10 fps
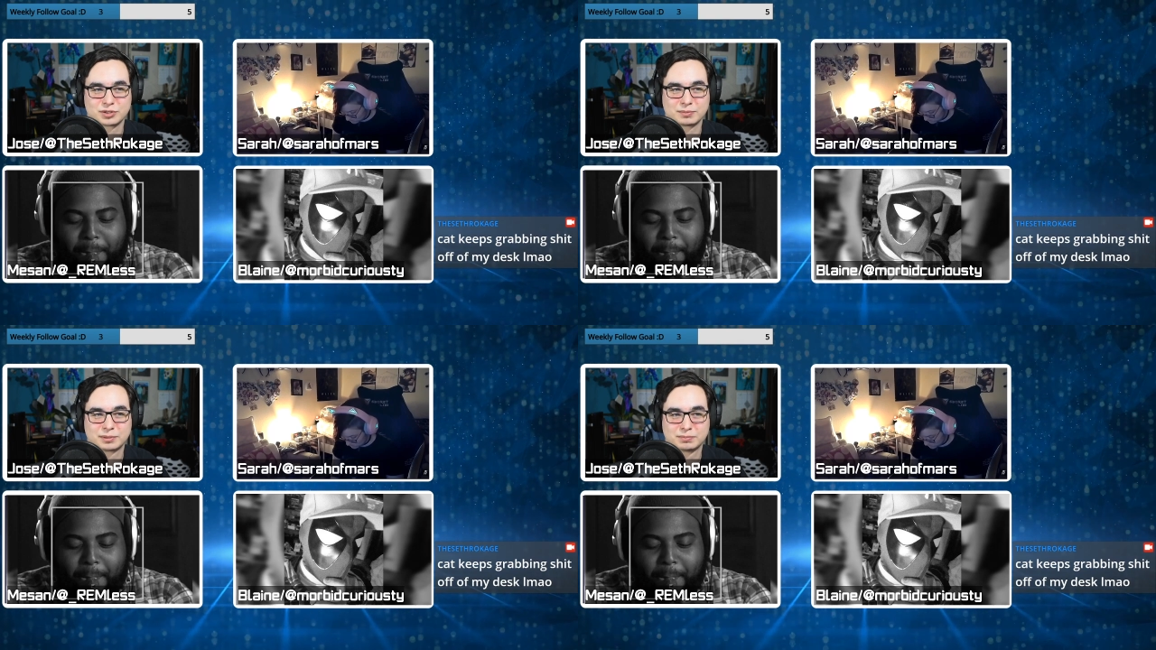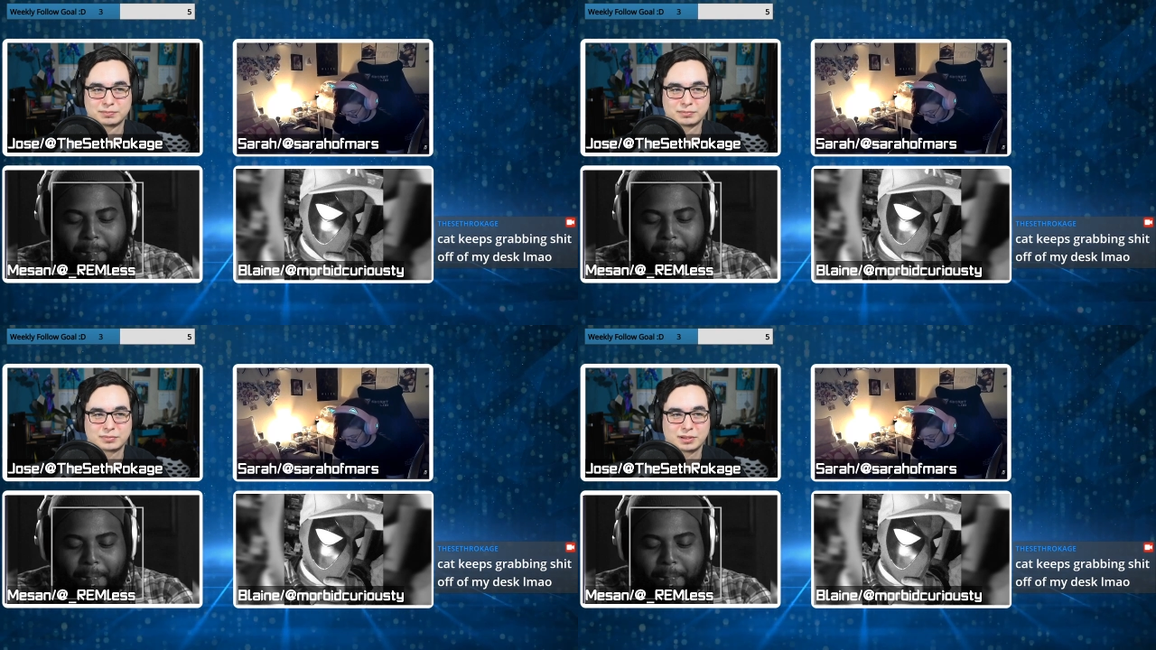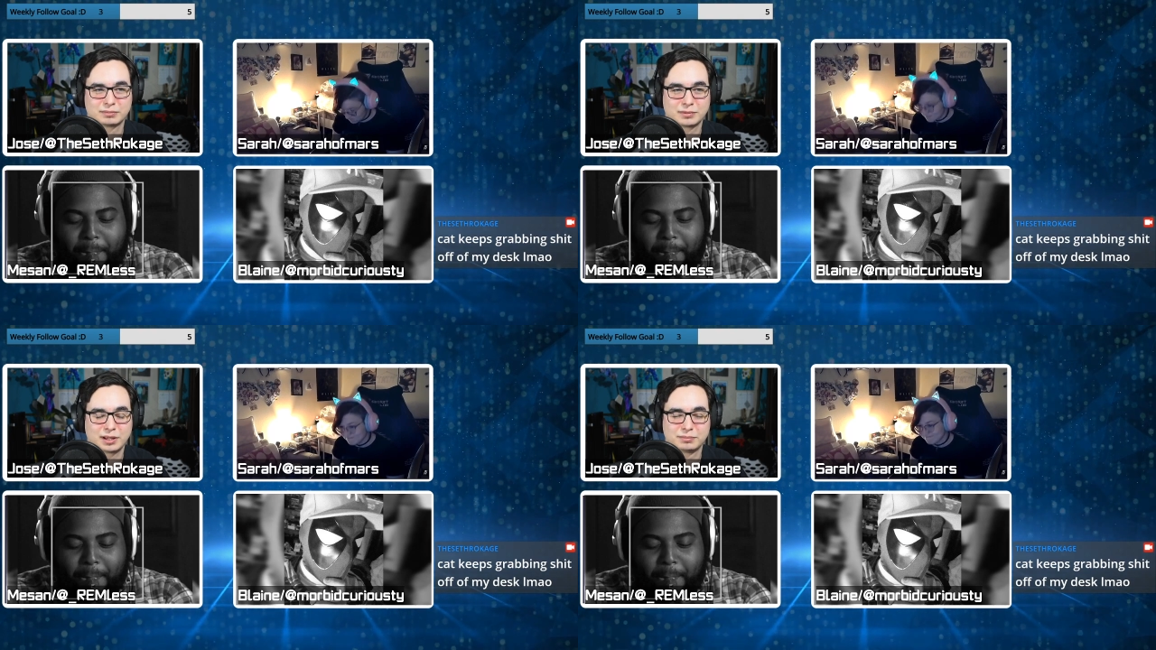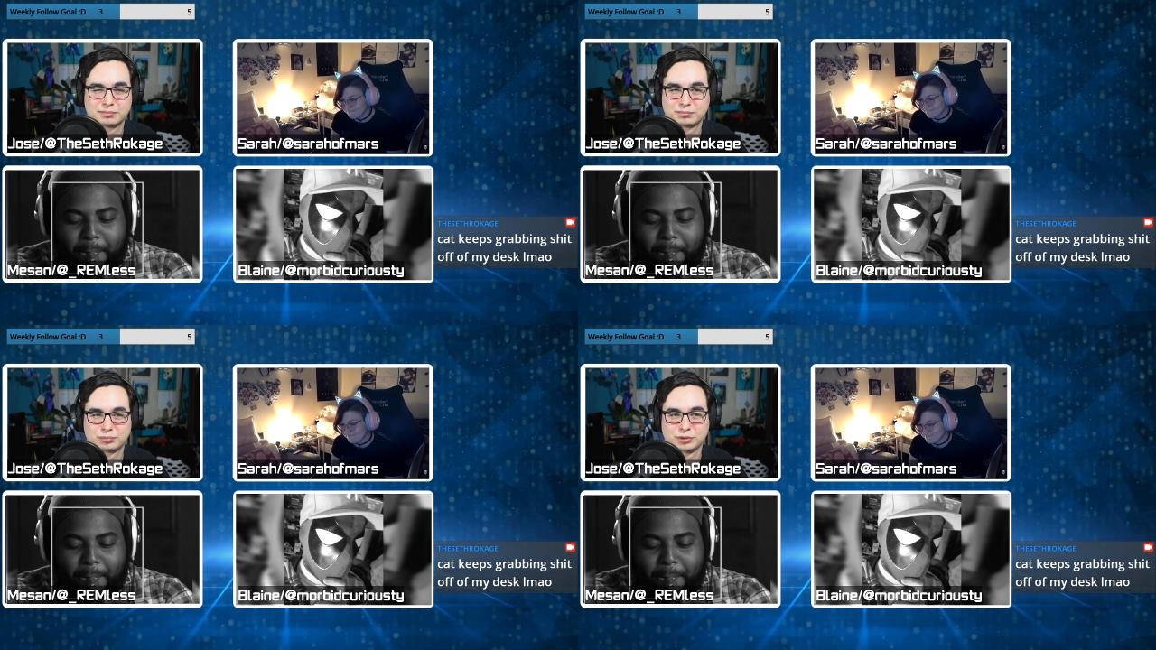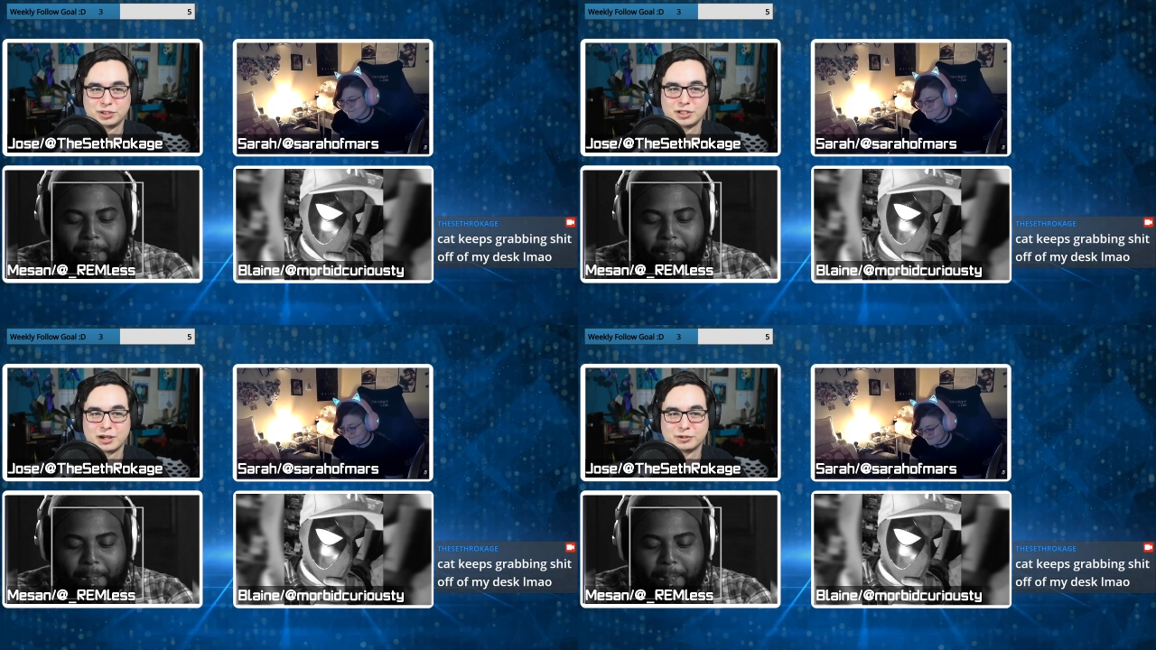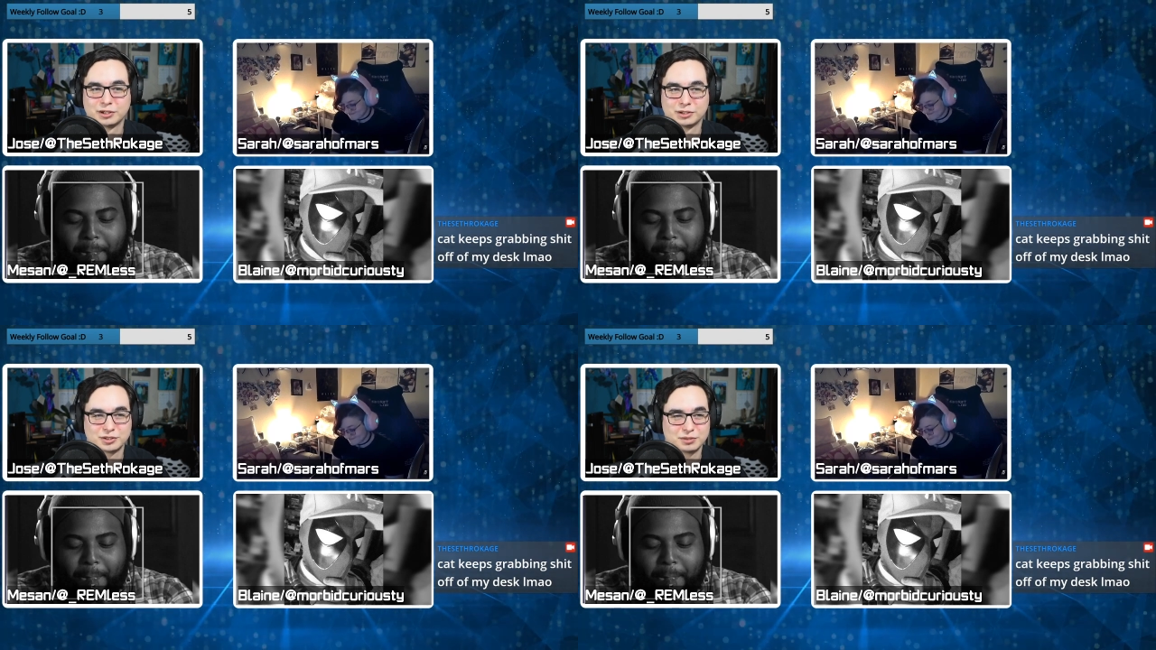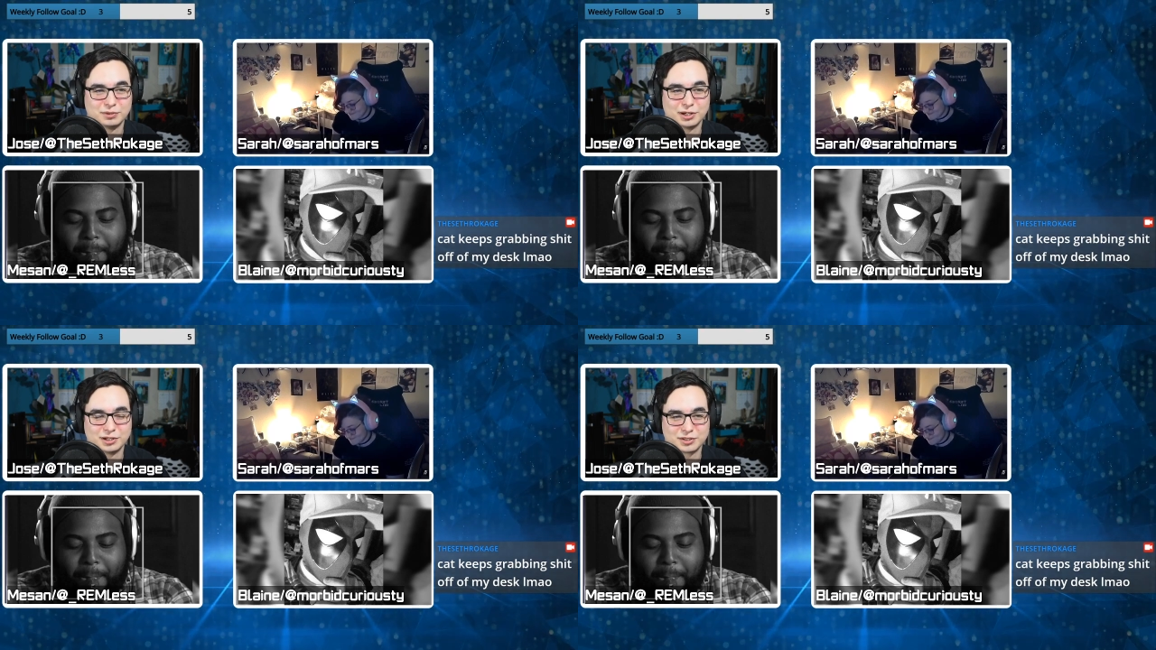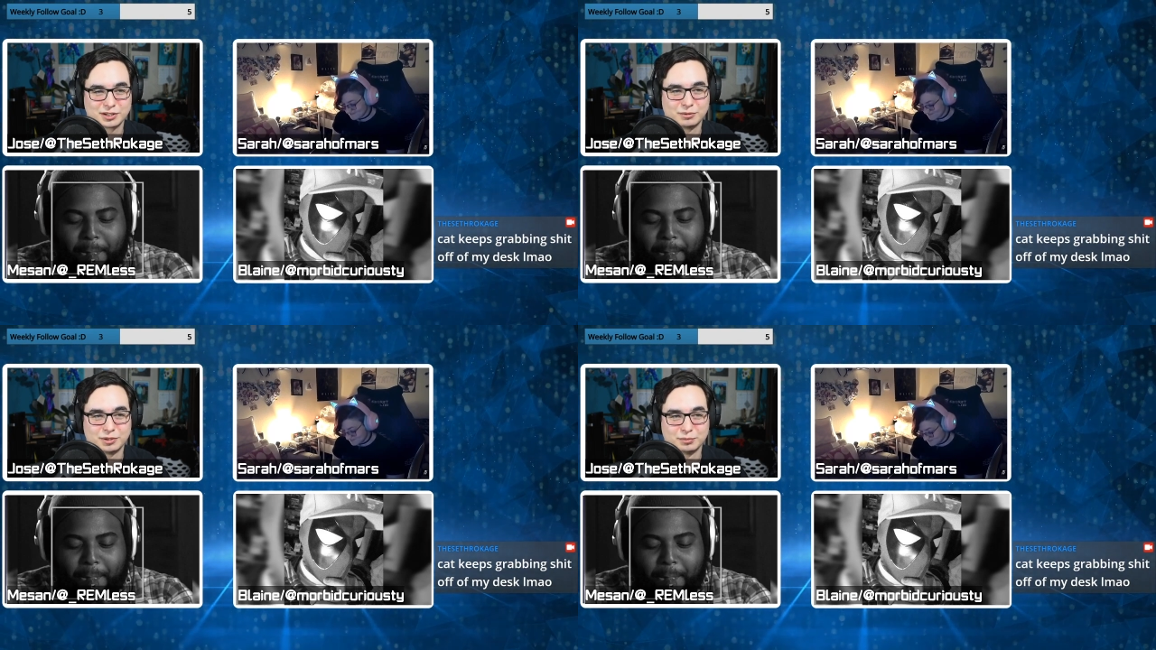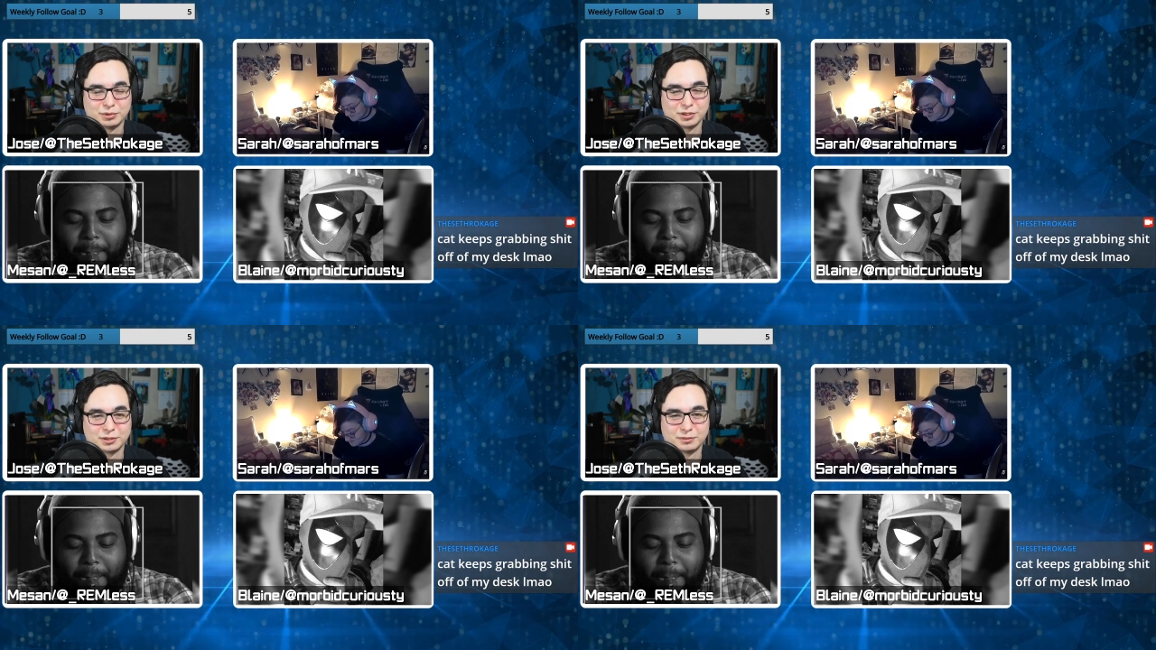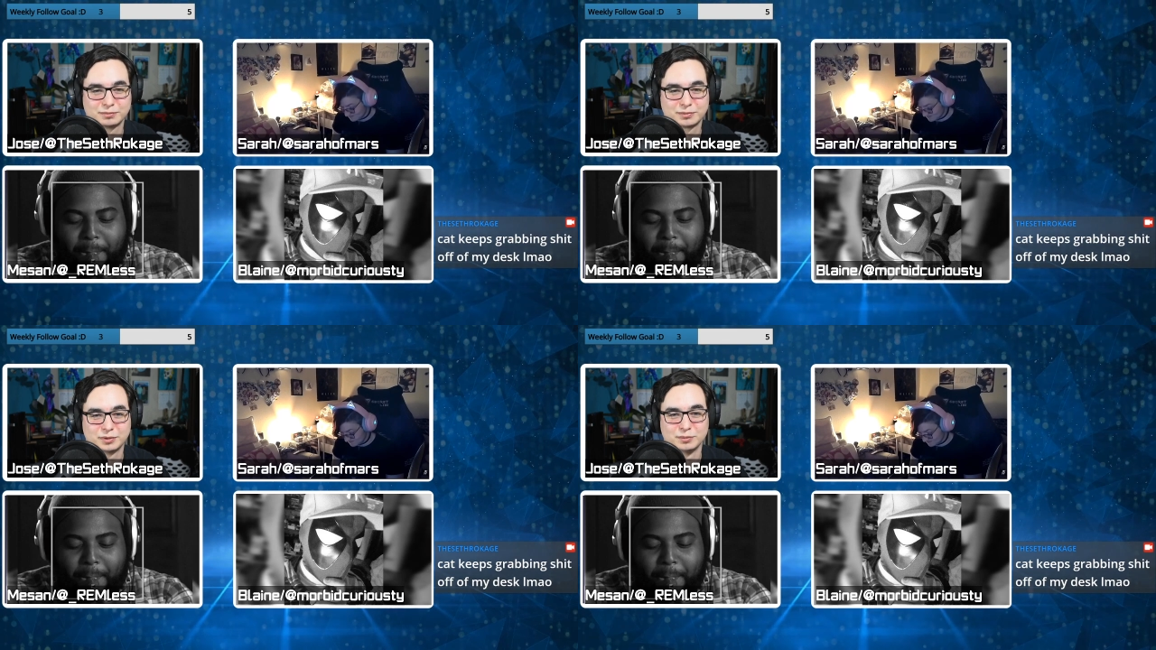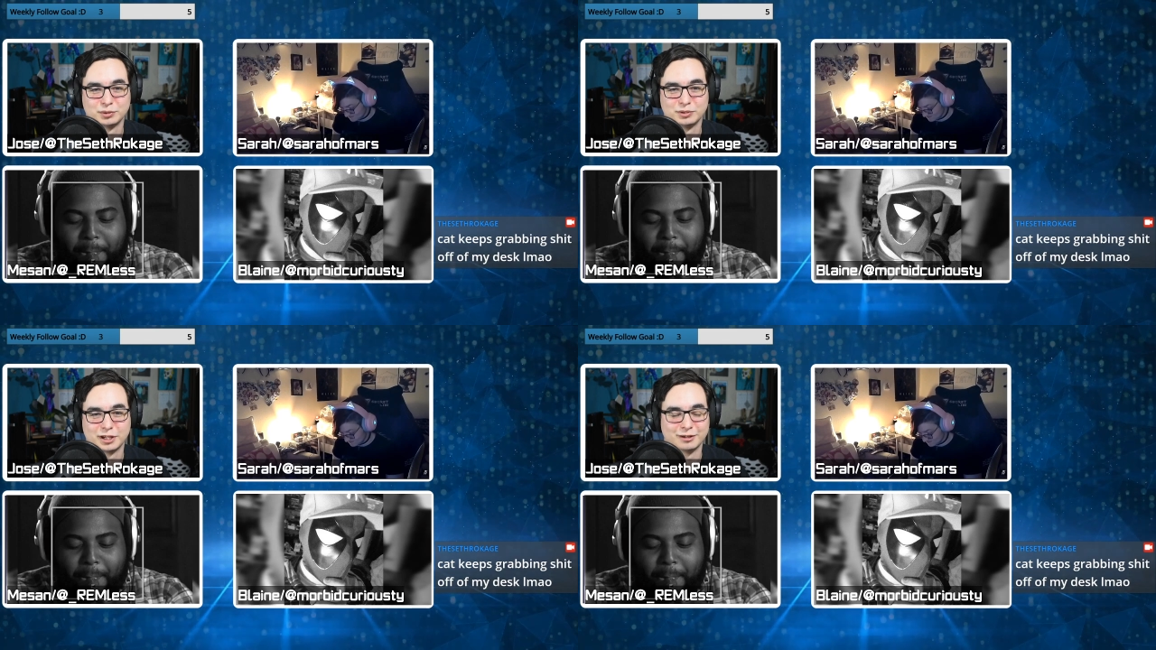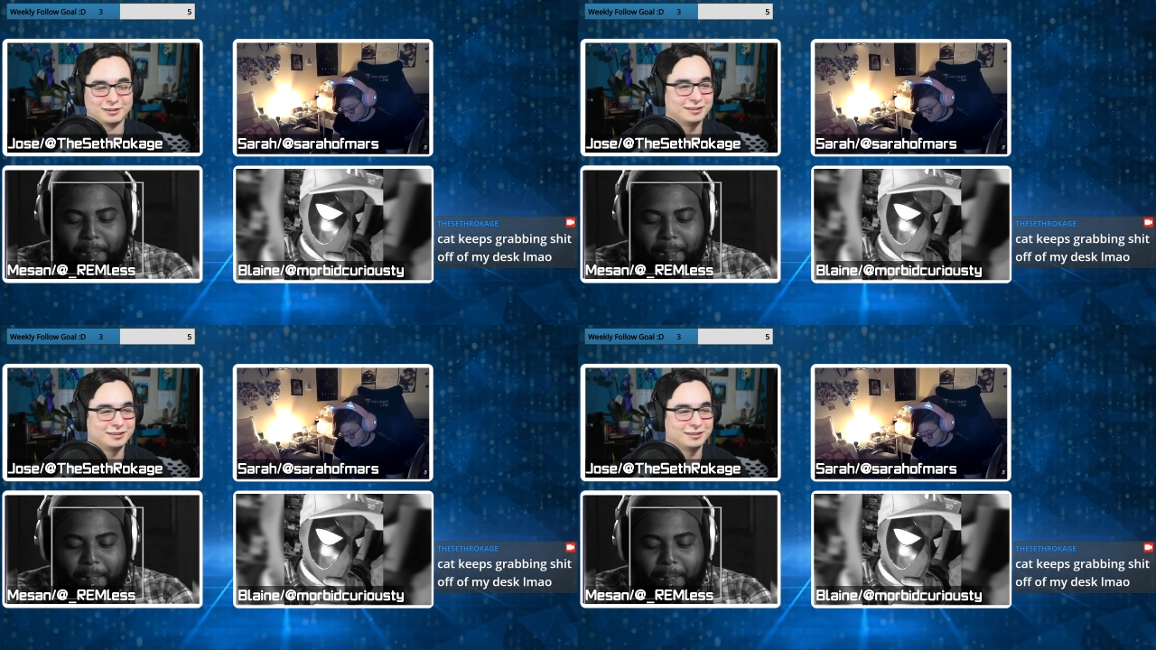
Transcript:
Speaker 1: I'm I'm pretty down on it, to be honest. I don't want to bring the the mood down.